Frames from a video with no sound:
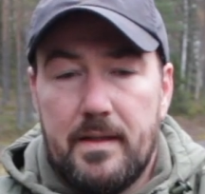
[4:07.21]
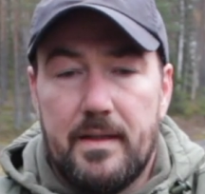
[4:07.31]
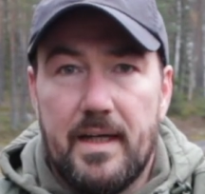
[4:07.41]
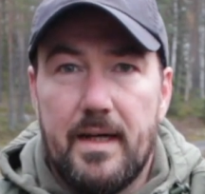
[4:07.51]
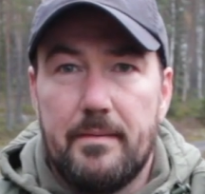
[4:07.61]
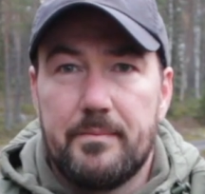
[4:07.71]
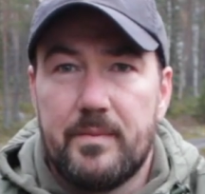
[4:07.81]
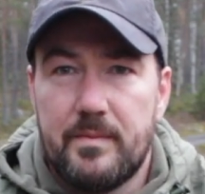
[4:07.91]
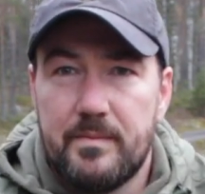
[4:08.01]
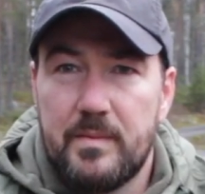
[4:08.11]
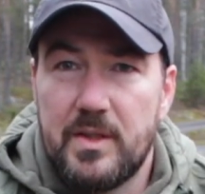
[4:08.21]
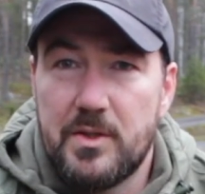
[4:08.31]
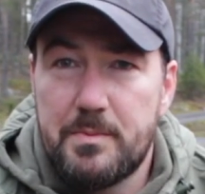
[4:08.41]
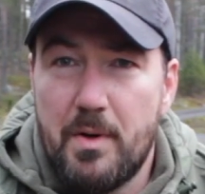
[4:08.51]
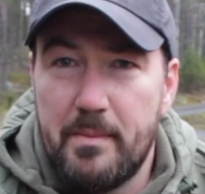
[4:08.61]
And you
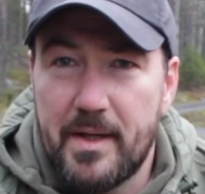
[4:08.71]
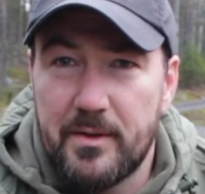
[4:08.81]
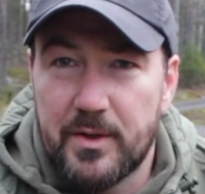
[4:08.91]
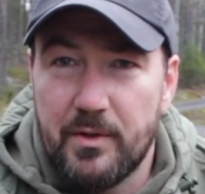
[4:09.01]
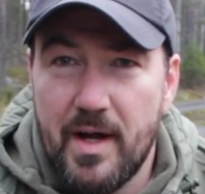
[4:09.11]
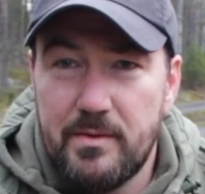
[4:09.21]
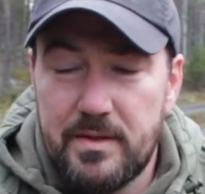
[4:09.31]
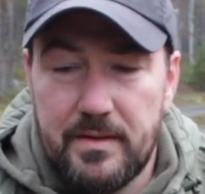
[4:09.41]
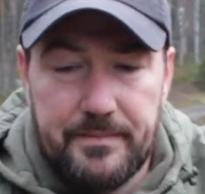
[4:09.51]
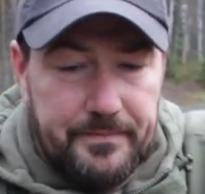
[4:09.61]
just pop that on the ground.